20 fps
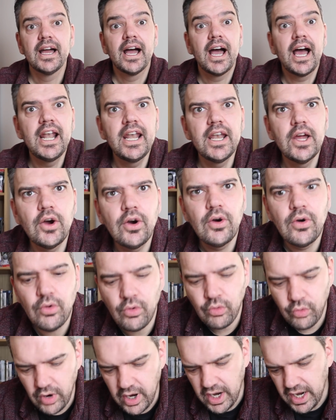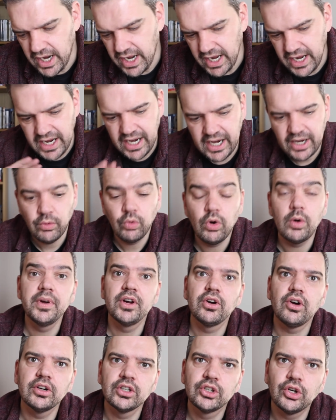Hello, right, what we
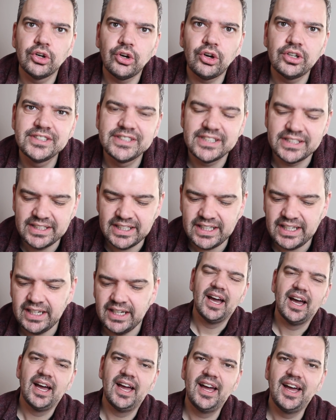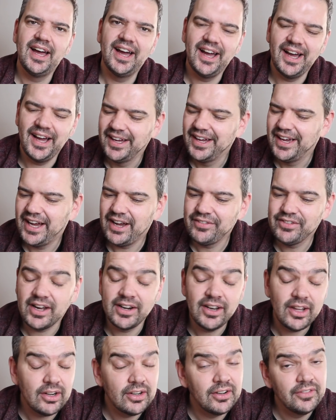got going on today? Ha, I've got another